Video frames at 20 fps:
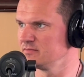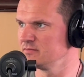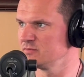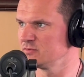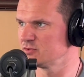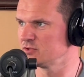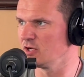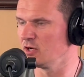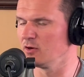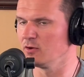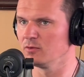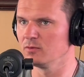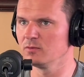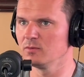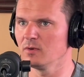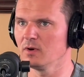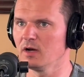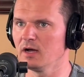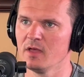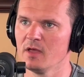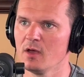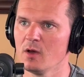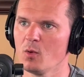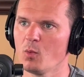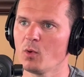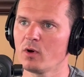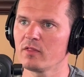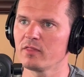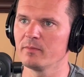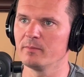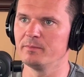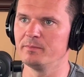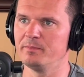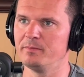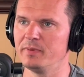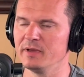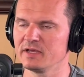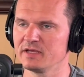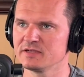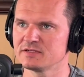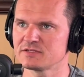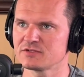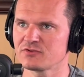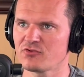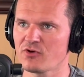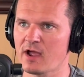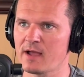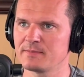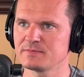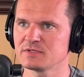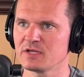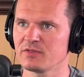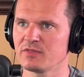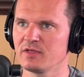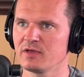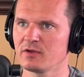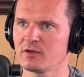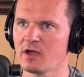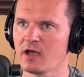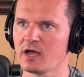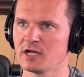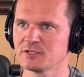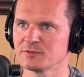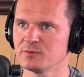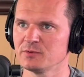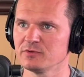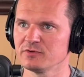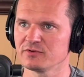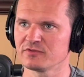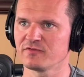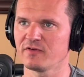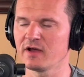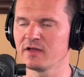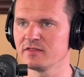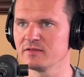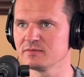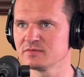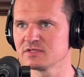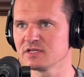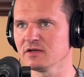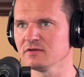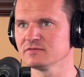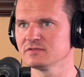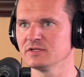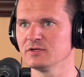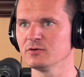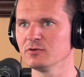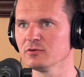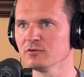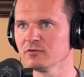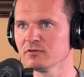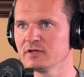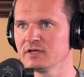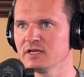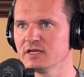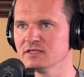So one of the biggest traps I think entrepreneurs find themselves in early